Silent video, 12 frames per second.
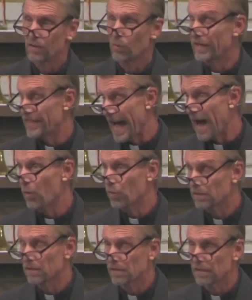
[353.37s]

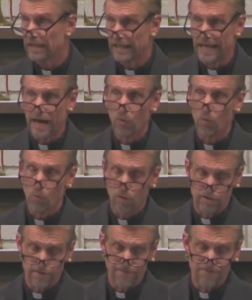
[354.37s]
without an
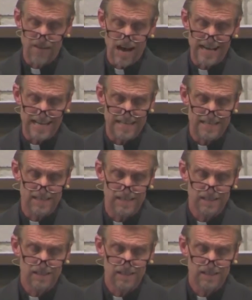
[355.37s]
outward fight.